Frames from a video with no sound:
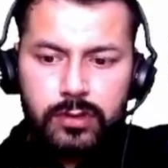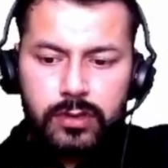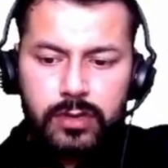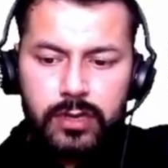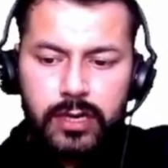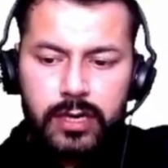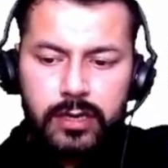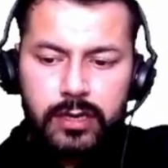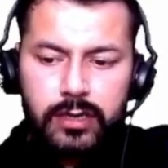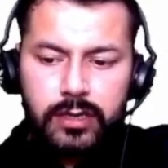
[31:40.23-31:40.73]

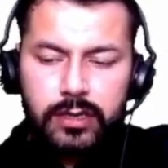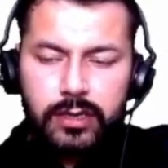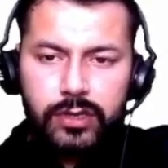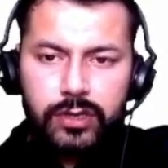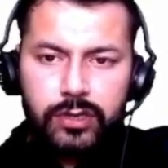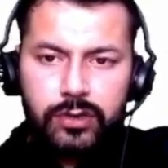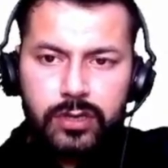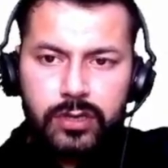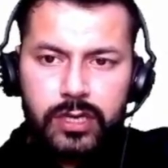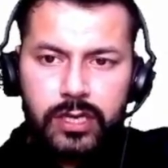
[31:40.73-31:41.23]
enter
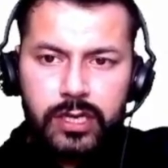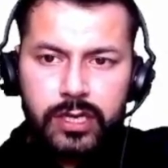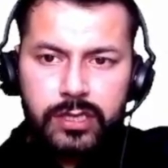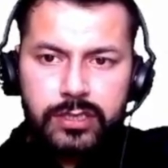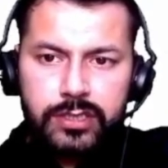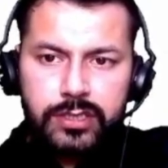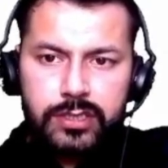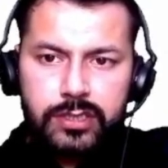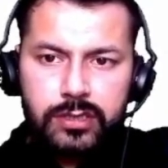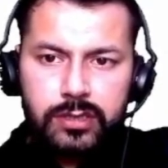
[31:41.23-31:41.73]
your
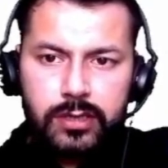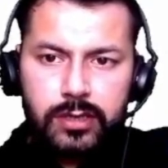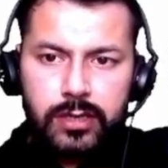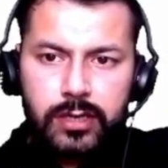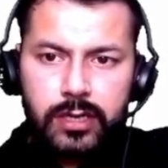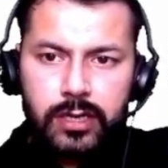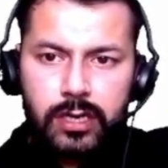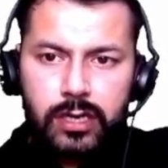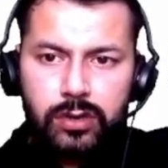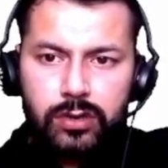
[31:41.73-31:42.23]
age,
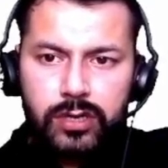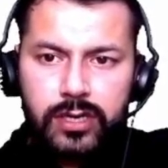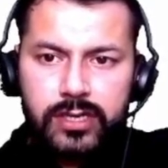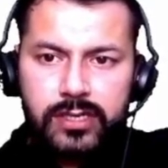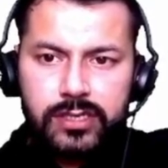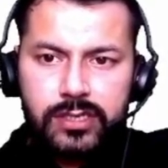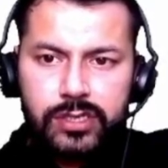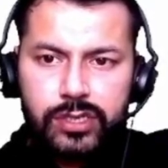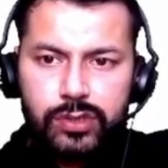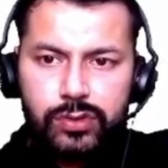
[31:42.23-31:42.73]
and now
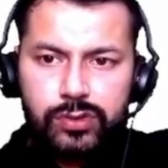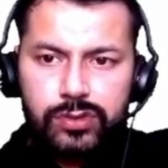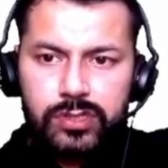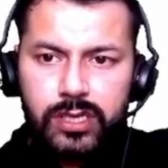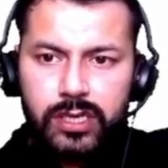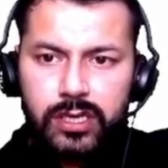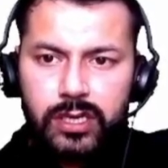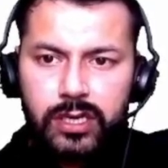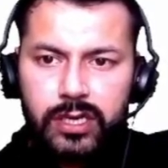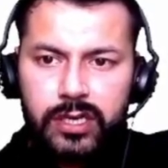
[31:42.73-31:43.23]
let's use
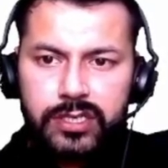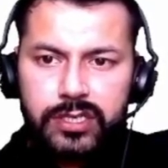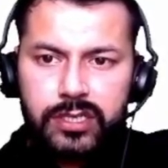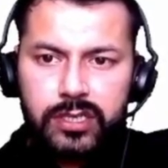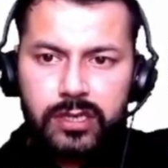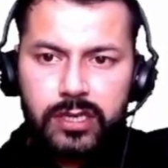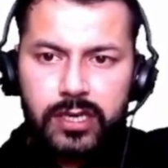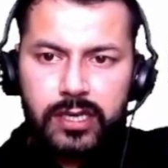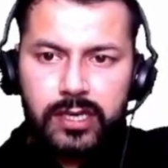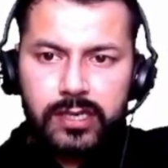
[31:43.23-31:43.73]
the
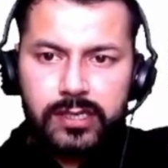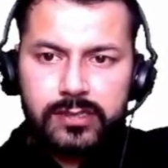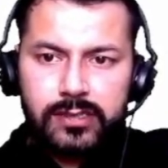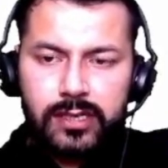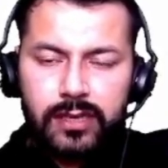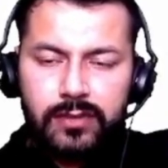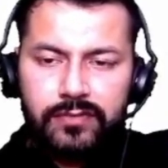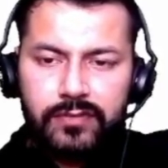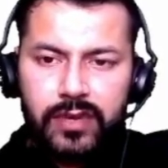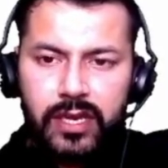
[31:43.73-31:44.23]
condition that is
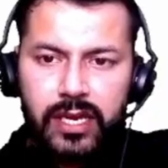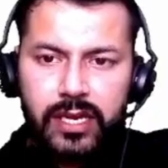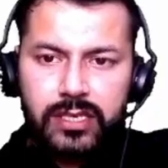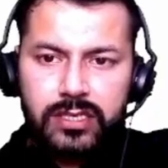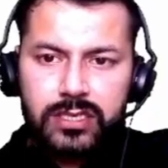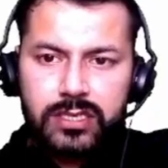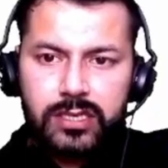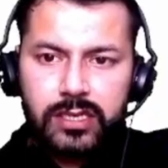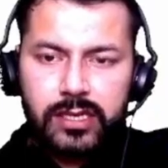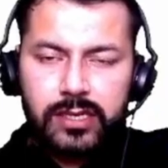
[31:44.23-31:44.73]
if
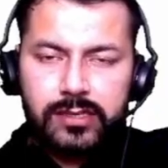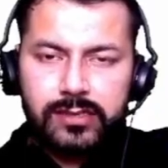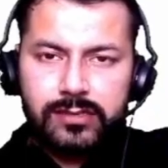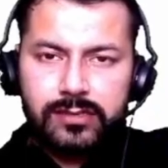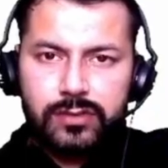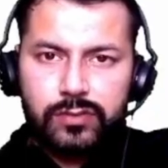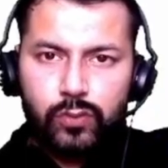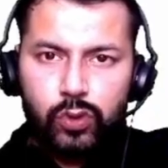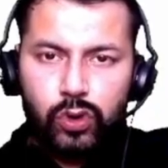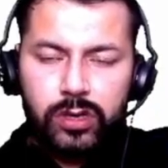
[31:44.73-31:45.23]
age is
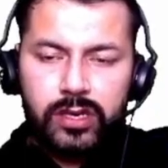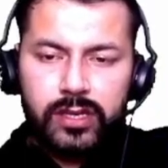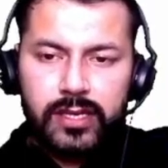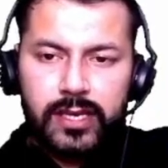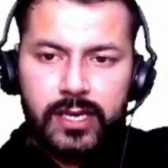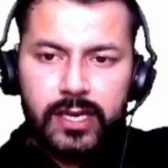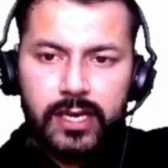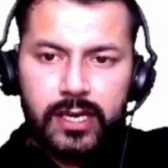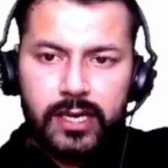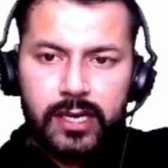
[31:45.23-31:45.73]
smaller
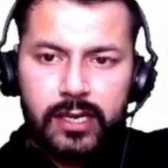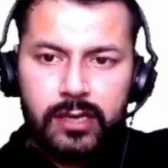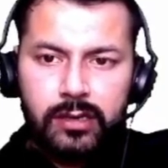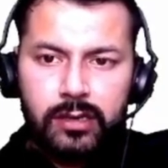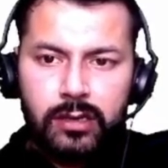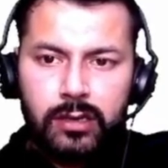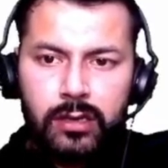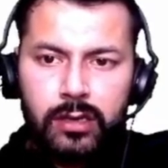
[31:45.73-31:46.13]
than 18,